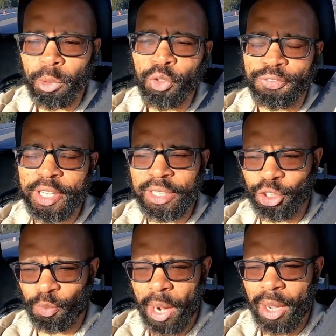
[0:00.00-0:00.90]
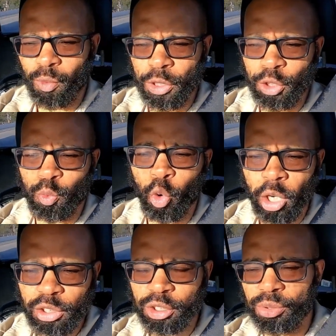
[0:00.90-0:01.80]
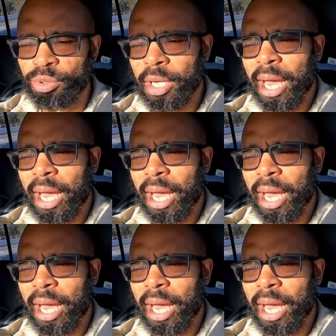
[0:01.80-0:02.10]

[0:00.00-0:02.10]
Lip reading: move things around when you want to.